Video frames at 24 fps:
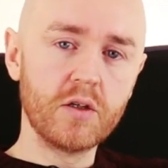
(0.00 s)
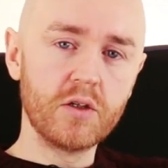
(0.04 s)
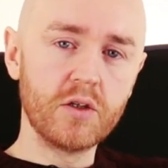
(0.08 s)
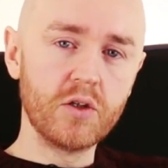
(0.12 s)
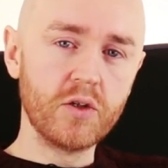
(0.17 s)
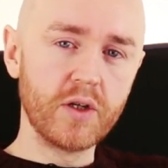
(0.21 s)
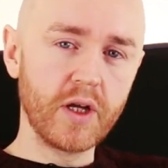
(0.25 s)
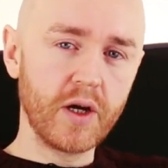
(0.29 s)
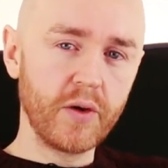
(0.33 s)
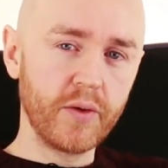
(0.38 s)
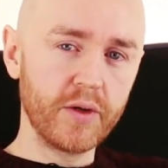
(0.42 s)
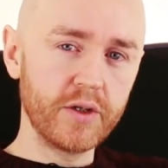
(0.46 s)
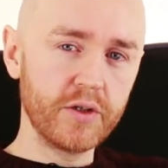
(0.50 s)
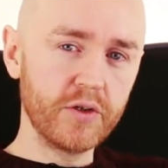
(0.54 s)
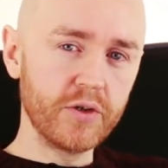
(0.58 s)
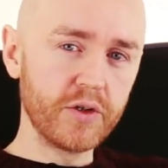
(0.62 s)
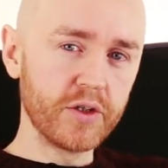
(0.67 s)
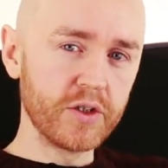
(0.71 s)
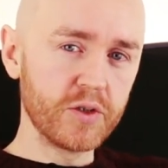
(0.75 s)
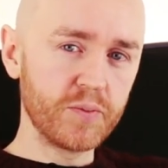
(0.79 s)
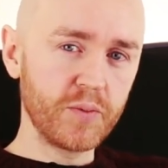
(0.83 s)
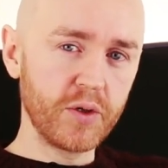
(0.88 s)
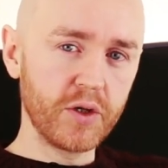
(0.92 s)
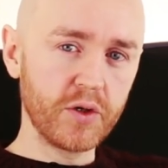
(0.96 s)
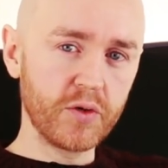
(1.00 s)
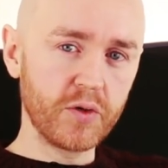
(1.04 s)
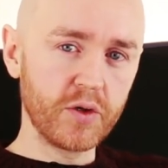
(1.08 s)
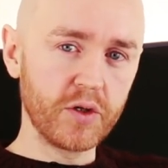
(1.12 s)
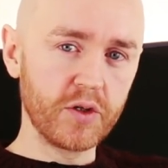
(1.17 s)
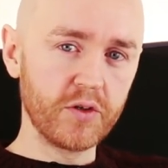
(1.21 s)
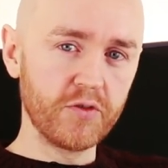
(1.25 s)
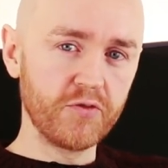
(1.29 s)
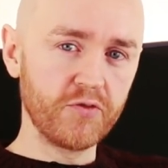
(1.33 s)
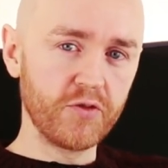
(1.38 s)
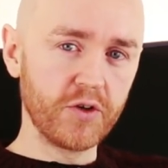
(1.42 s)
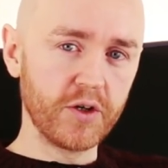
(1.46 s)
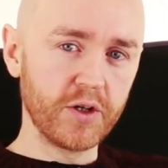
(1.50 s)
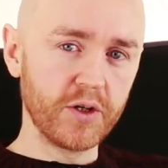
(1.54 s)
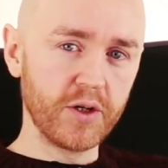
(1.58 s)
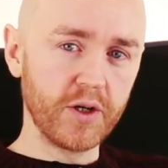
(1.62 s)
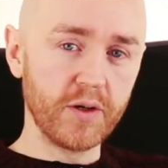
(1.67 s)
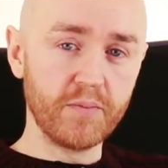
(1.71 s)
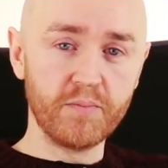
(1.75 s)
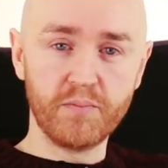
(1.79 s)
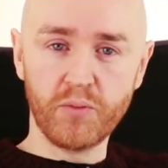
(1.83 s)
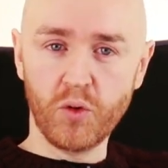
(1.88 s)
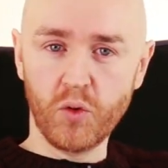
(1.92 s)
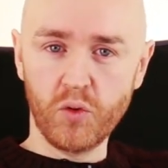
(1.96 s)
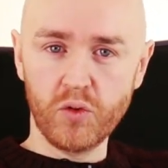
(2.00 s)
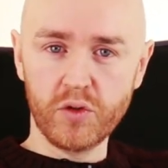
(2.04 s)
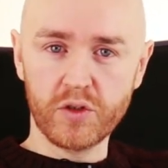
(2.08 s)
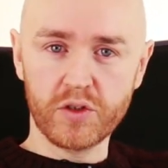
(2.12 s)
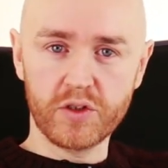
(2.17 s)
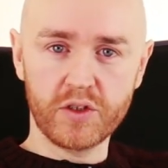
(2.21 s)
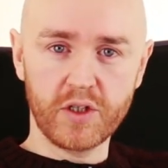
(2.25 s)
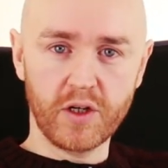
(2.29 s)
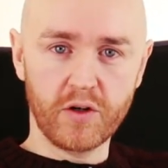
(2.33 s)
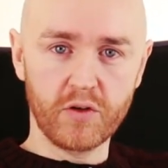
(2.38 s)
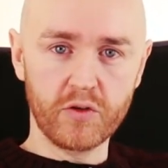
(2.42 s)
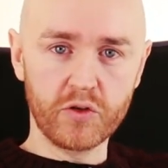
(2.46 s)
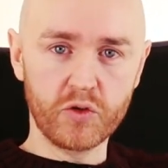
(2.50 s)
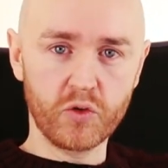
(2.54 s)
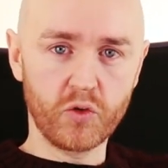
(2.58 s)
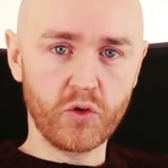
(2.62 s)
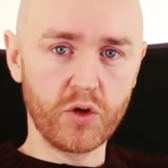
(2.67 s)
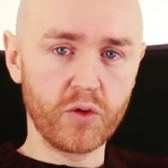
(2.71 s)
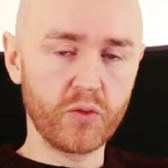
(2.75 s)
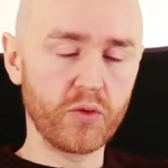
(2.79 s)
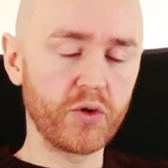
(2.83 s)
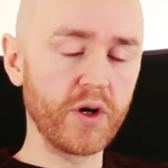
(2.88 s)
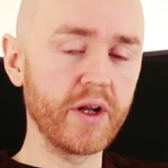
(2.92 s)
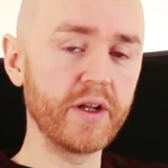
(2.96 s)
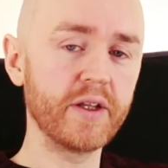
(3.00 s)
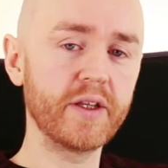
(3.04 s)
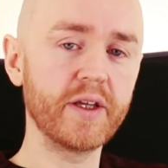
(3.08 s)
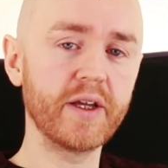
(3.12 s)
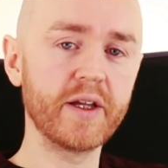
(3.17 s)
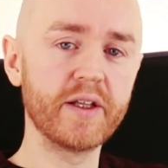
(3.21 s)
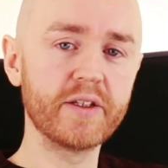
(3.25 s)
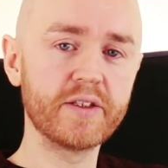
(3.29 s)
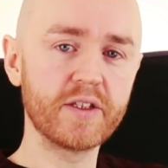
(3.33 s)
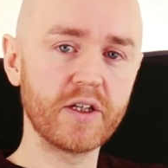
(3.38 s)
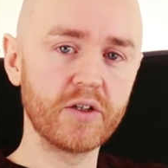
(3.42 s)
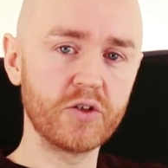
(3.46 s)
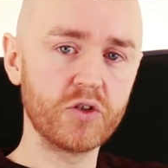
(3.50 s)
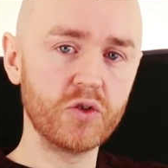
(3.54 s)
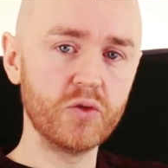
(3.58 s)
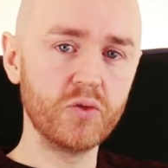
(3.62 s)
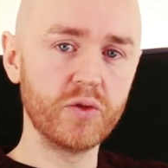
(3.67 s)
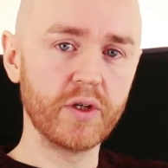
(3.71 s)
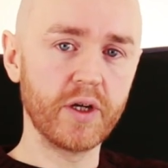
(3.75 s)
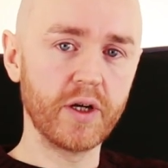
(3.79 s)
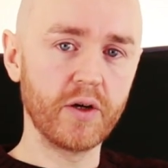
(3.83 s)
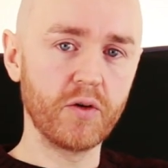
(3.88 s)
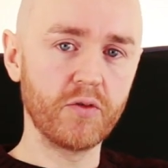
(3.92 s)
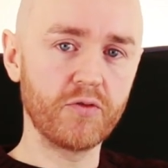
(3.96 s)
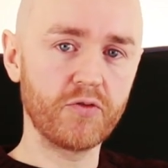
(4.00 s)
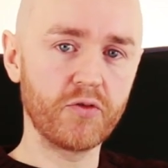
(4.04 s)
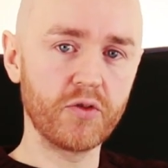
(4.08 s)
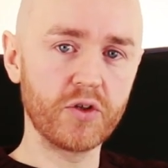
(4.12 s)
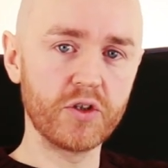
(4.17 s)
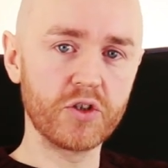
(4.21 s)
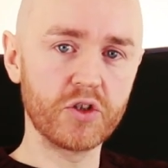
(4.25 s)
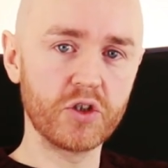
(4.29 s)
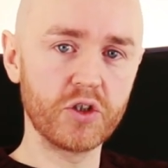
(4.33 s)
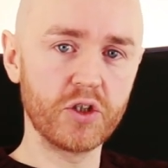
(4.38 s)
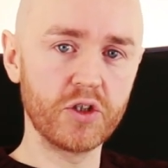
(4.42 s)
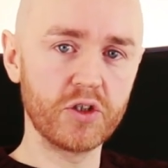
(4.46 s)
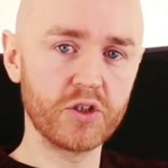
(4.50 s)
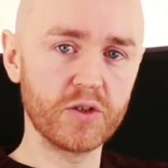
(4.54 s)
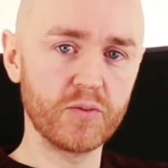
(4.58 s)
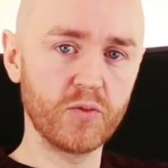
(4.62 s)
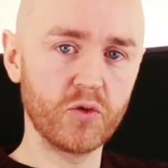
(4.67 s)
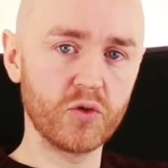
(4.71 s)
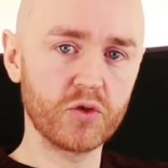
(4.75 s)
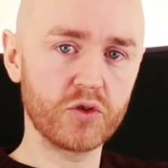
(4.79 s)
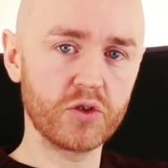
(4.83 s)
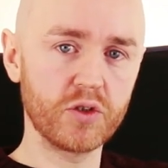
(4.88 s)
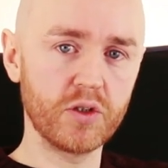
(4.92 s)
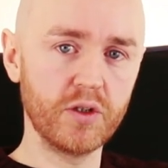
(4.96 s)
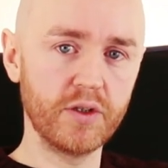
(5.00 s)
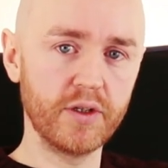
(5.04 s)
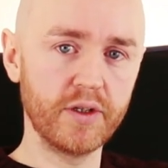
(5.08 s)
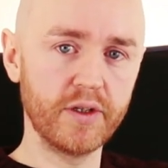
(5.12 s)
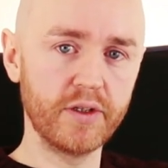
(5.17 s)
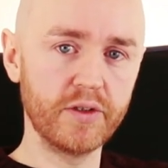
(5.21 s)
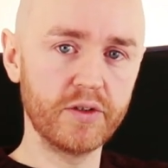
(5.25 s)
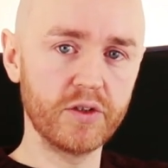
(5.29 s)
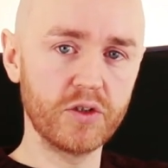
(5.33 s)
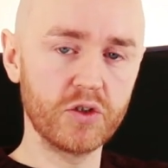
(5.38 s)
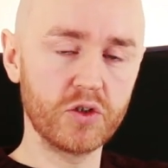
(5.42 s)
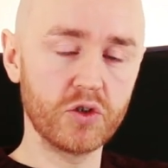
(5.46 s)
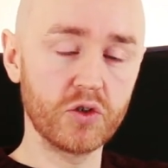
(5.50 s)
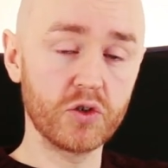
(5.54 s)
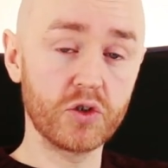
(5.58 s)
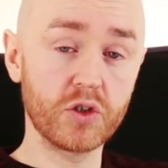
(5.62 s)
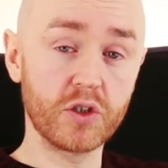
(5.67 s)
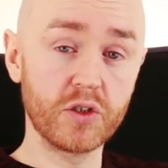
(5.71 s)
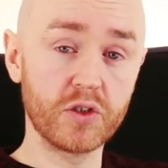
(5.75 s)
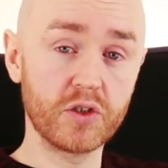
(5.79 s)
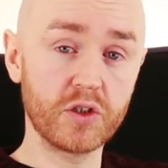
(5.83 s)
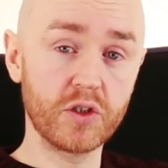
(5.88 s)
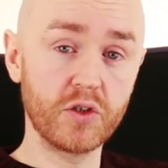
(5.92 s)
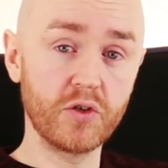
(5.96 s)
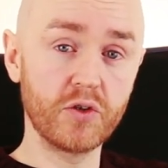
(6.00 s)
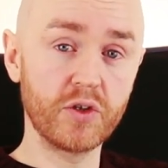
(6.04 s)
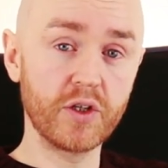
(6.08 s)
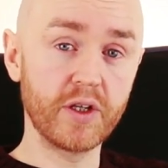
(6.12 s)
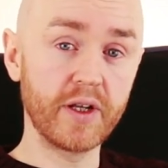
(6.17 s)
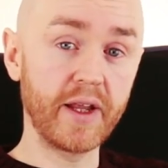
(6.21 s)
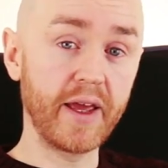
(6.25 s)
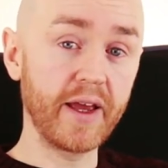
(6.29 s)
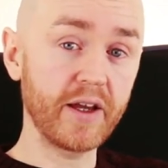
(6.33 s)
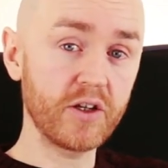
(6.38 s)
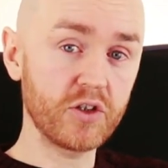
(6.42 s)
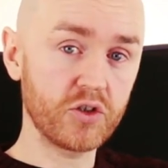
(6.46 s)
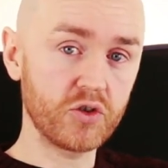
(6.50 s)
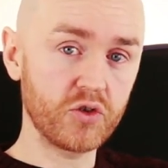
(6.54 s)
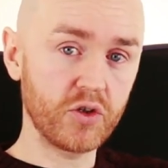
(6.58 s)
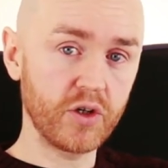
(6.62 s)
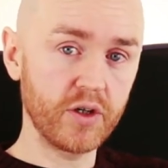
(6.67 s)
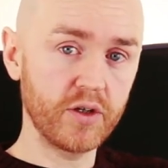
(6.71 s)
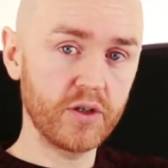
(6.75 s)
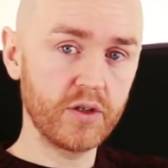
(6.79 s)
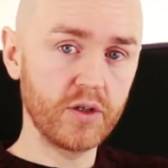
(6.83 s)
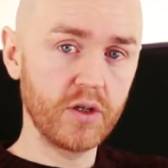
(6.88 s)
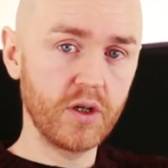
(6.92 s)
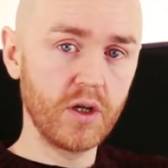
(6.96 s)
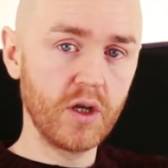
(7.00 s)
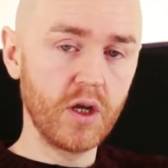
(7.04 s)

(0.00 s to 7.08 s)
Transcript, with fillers: you now enter this period of a bonus territory where anything else I do now for each of these emotional needs is just considered an extra